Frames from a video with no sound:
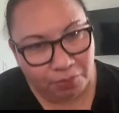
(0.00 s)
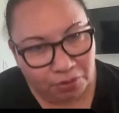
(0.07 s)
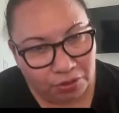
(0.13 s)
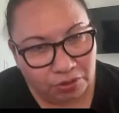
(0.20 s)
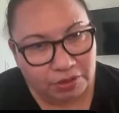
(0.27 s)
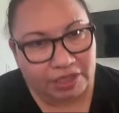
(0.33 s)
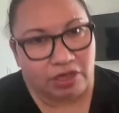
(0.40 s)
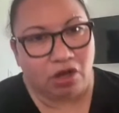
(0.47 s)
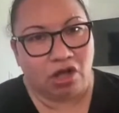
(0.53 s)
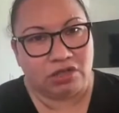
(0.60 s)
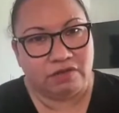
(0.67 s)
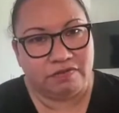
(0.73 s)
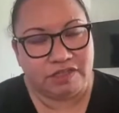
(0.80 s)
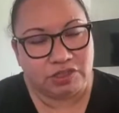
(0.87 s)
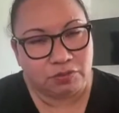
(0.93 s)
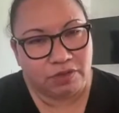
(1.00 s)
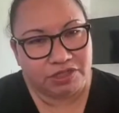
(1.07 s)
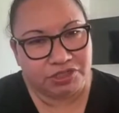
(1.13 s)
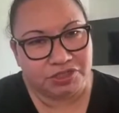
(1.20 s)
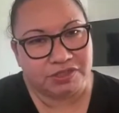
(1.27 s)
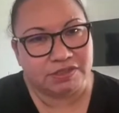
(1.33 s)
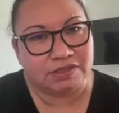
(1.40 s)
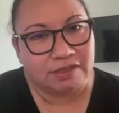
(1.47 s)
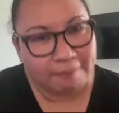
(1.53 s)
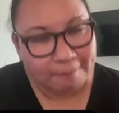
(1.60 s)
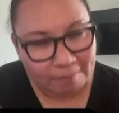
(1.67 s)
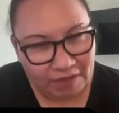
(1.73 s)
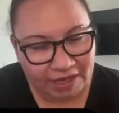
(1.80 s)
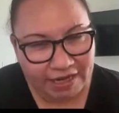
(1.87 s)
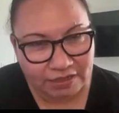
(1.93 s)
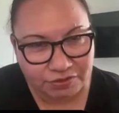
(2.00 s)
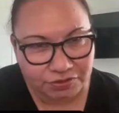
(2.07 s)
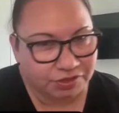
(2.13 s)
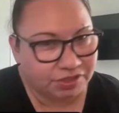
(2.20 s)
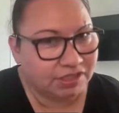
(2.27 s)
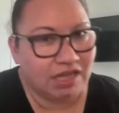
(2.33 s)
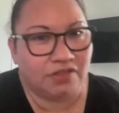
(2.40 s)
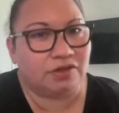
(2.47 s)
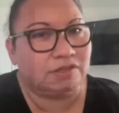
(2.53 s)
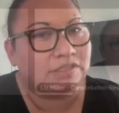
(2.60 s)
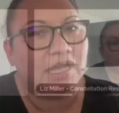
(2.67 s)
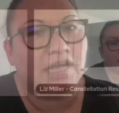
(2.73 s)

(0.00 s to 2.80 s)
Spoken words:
pulling all of these questions and answers together. It's